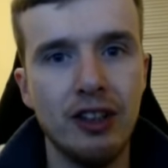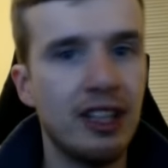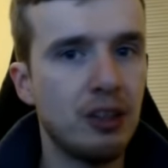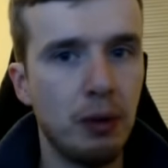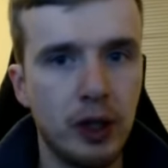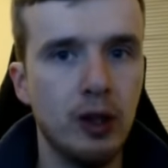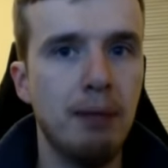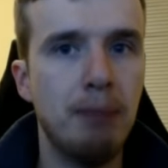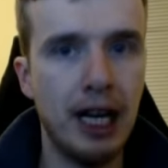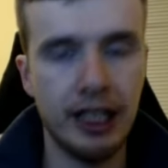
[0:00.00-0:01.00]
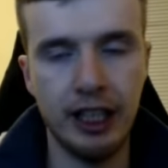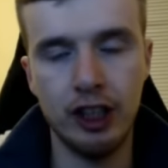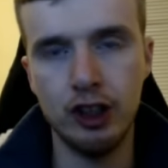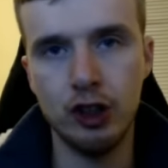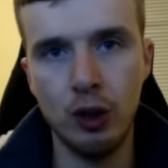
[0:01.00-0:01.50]
That's why we call it bargain
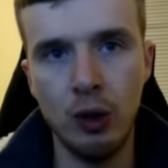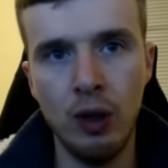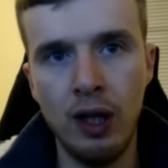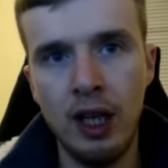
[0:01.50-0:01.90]
control.